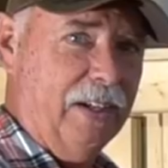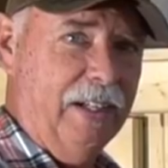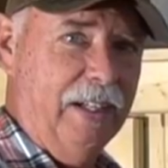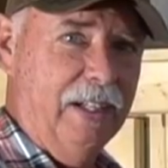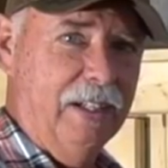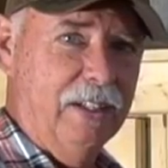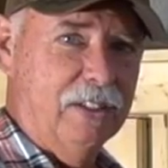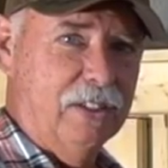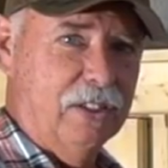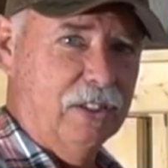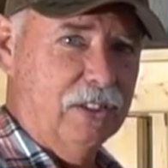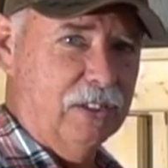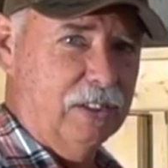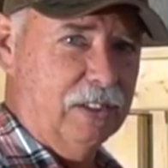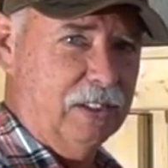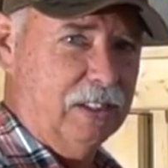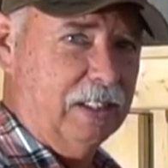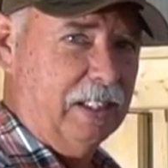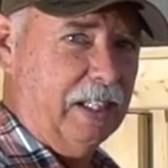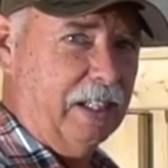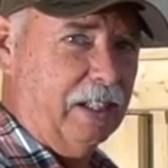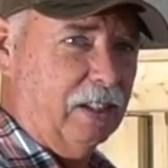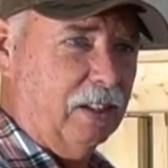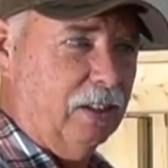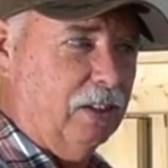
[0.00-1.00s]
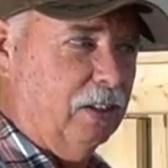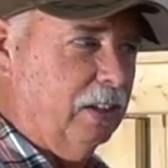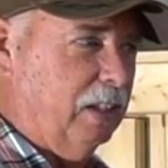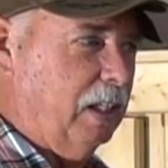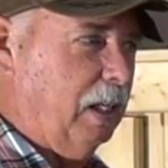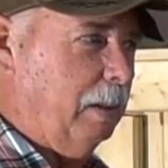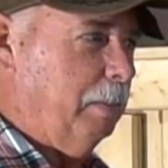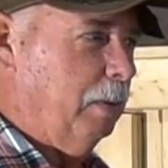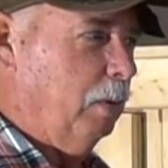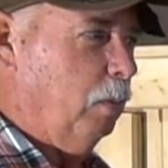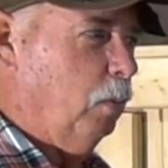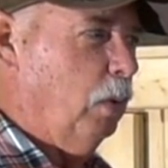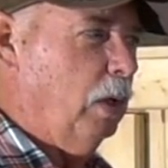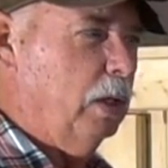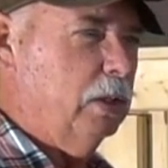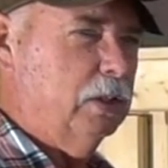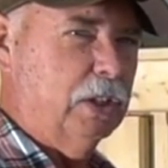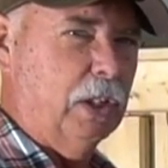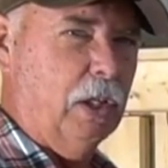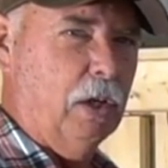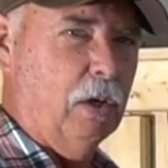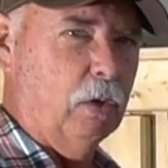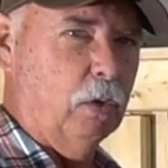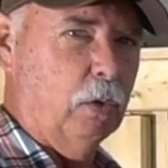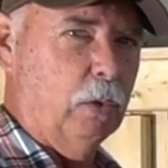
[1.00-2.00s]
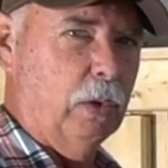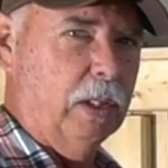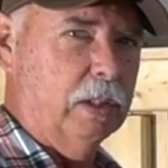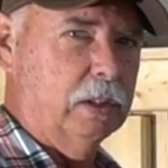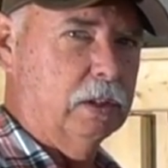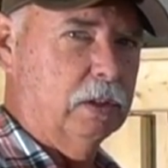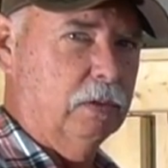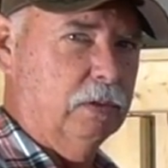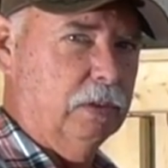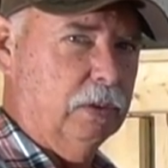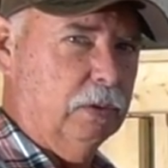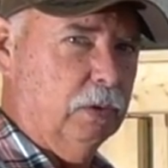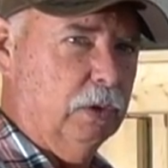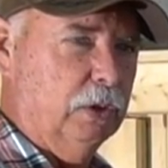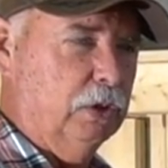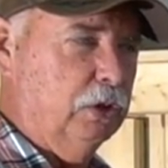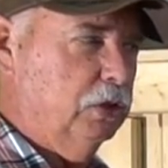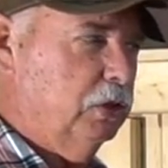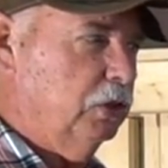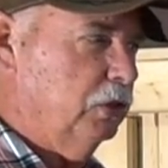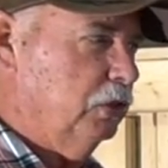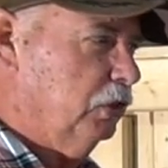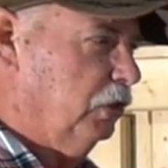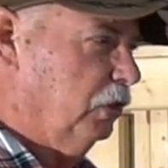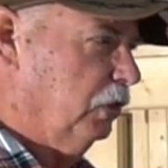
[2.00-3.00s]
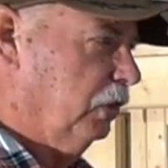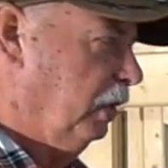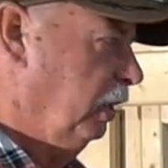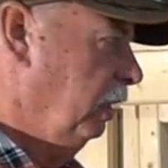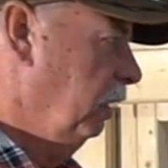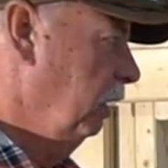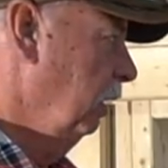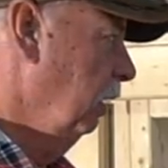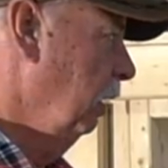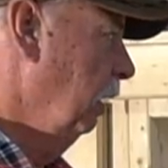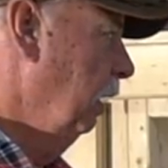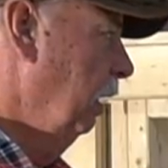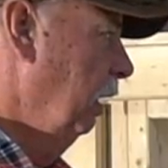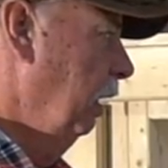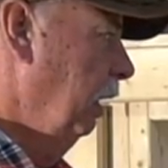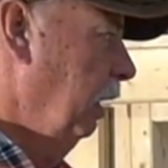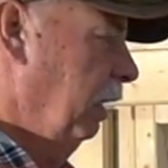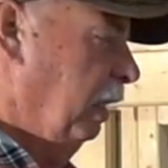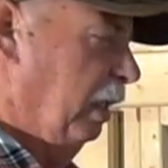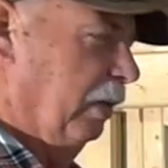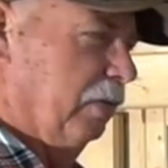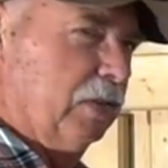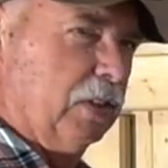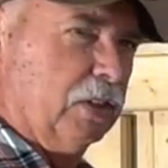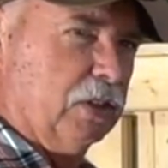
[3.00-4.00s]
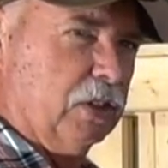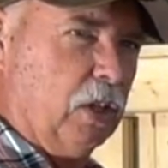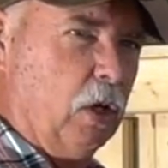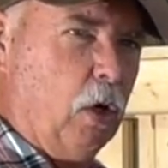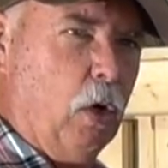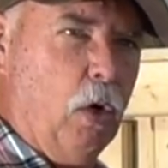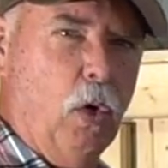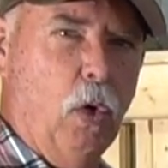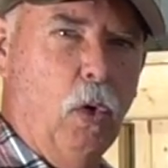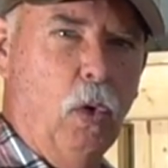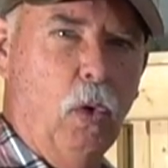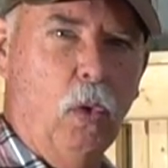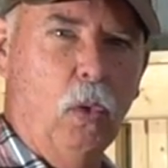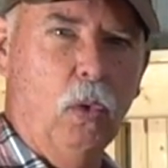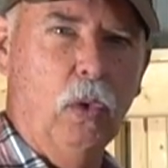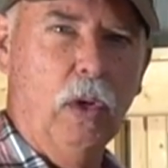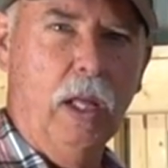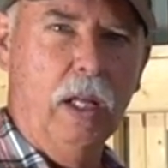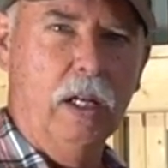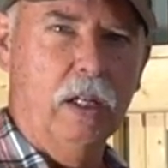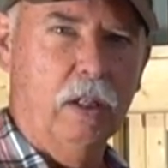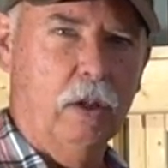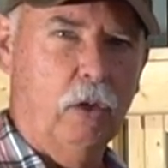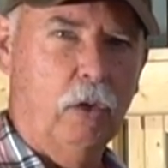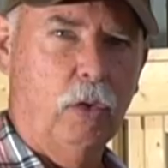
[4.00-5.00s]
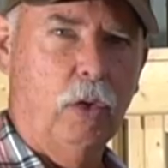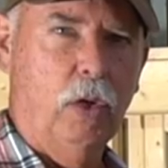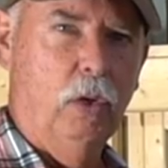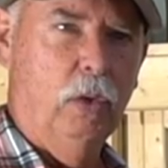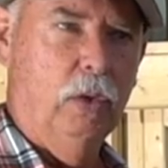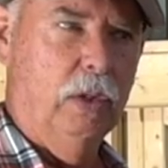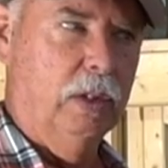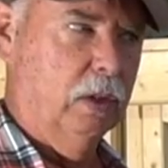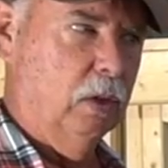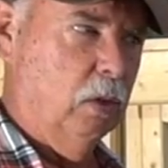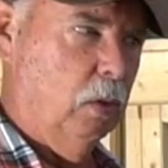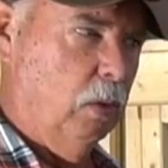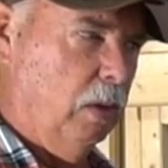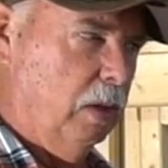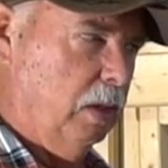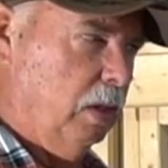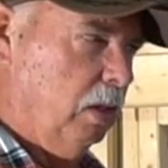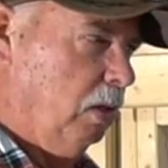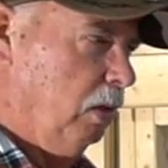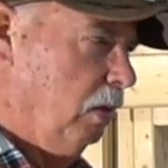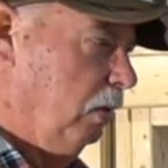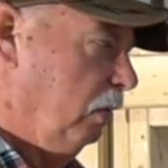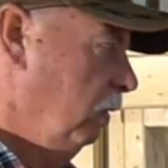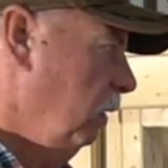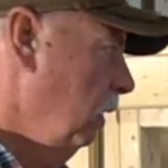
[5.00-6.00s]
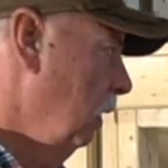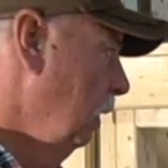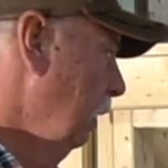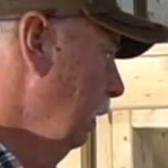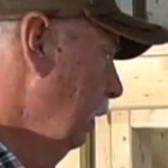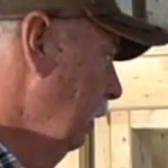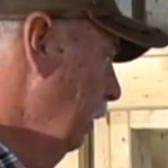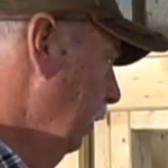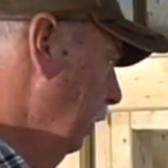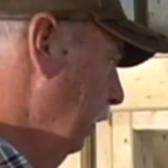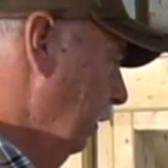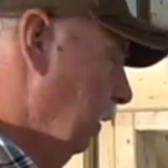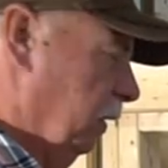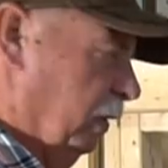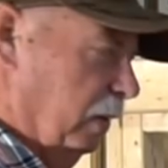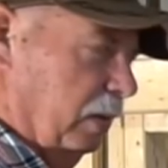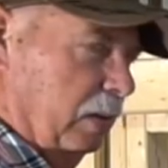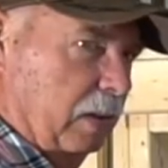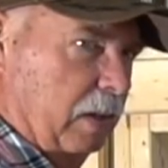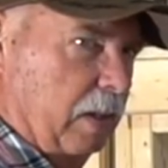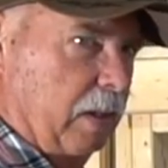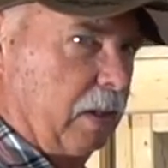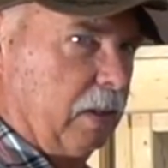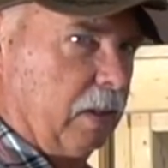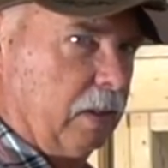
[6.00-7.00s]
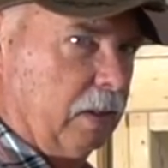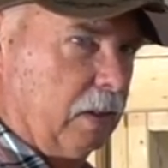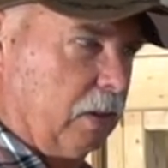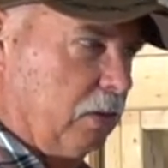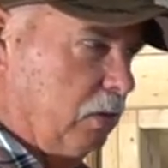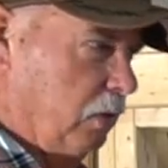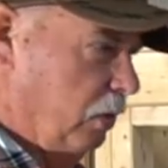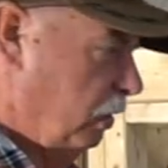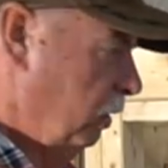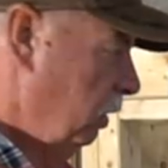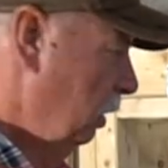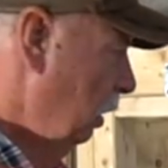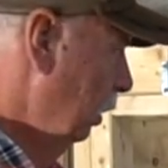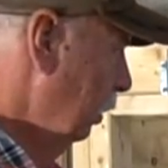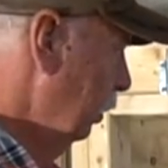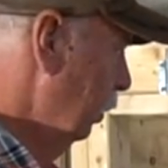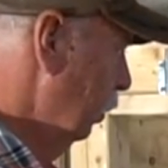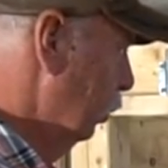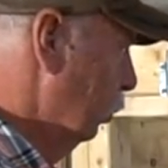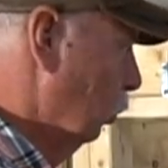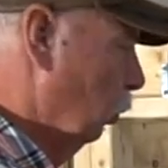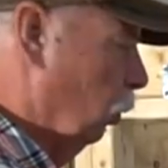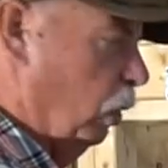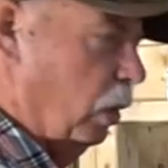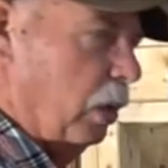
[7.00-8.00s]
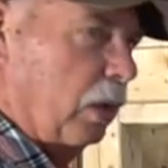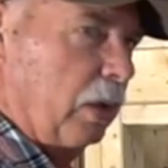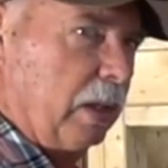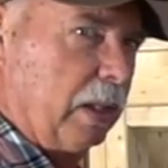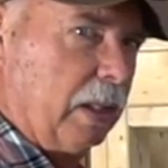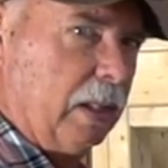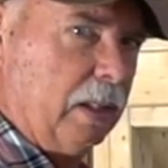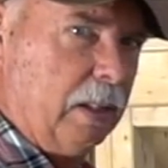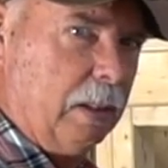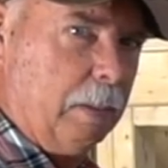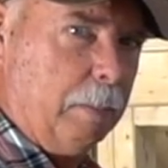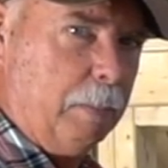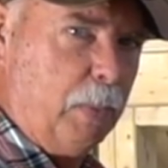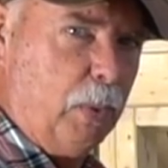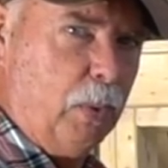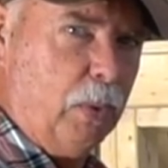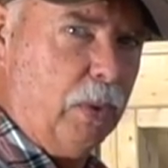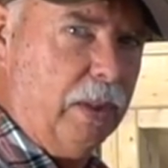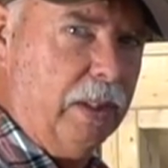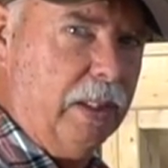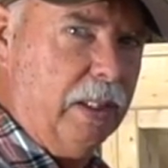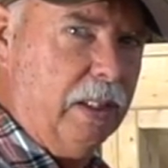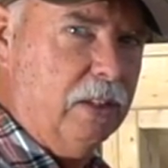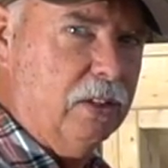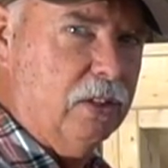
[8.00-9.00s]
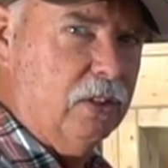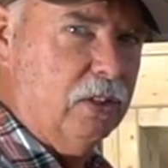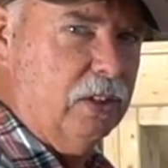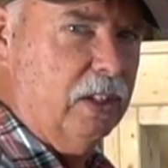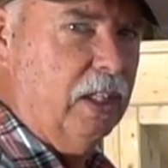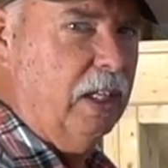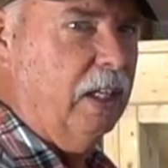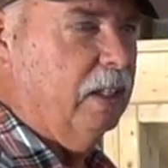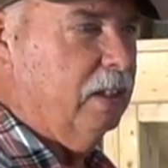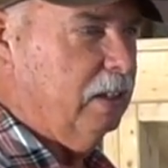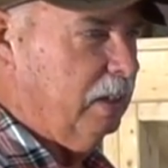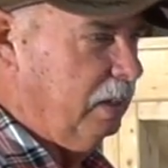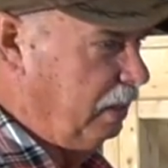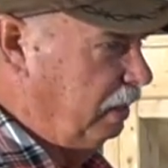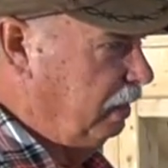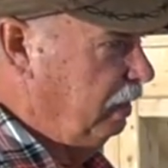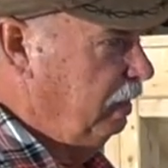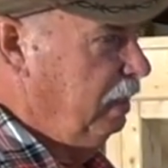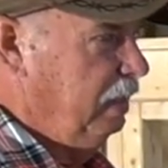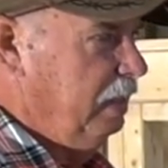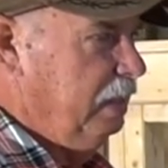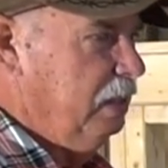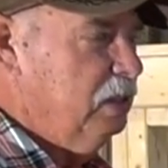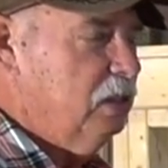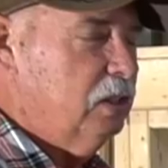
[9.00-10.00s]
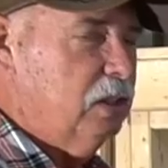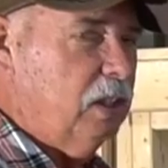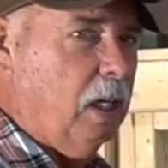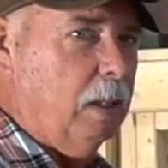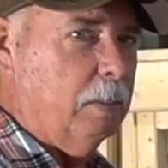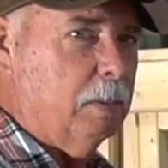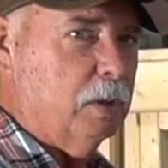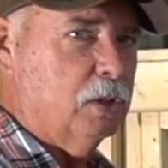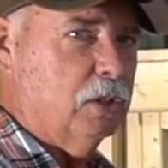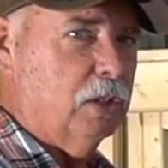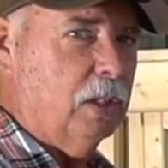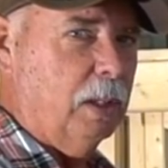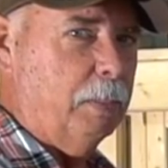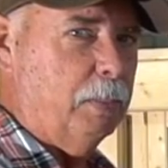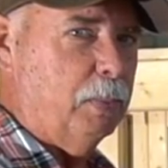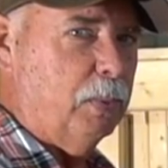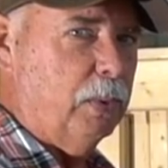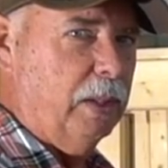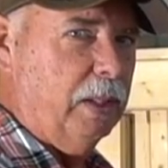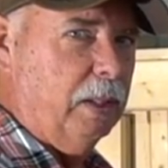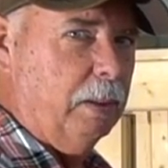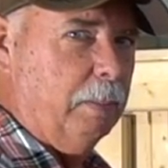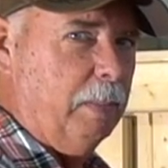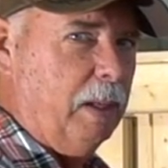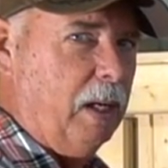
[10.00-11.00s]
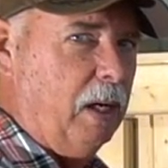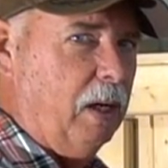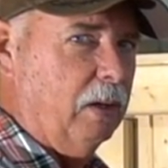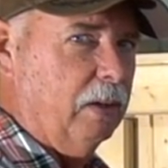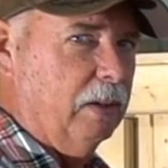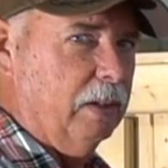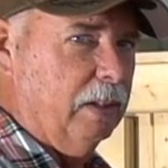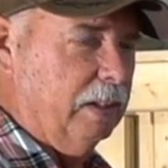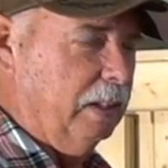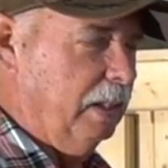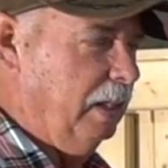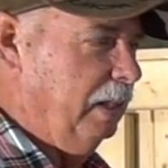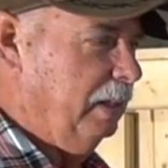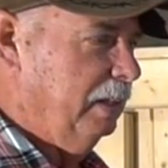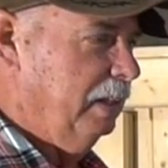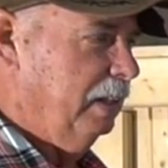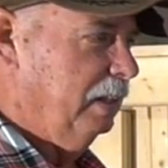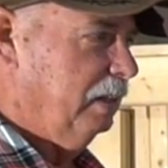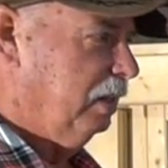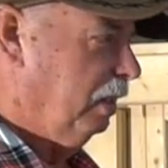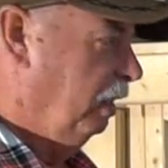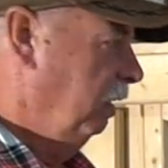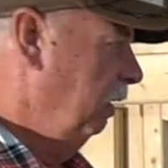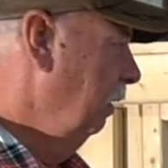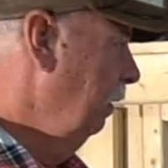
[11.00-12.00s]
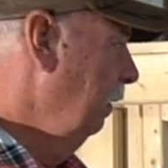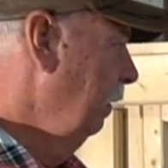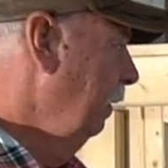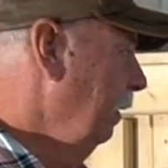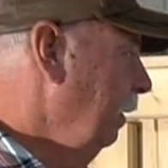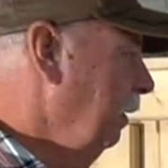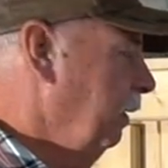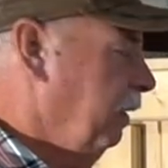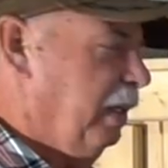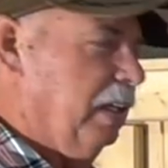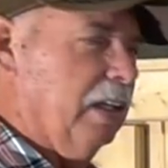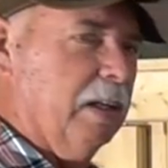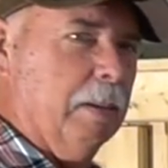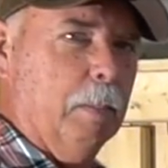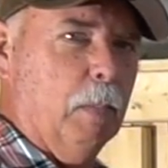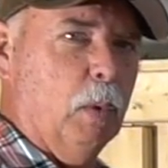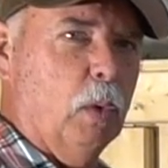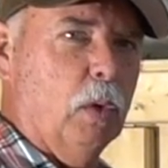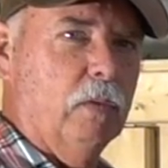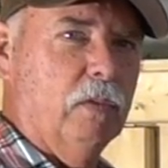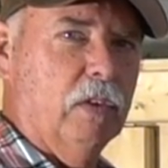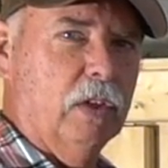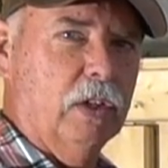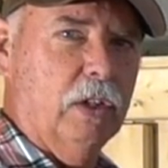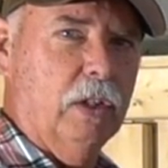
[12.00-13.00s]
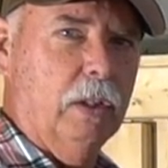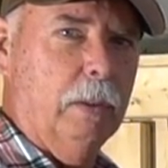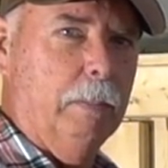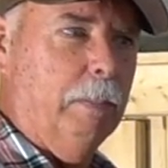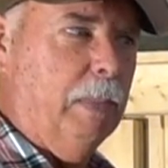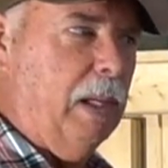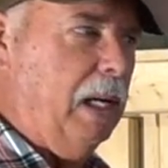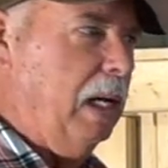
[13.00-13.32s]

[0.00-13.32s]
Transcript: heads and take a look at them and watch how aggressive your roosters are getting. And if there's a whole lot of crowing going on and they're, just worrying them poor hens to death, and it's time to separate them out and, and get, the, get it more of a good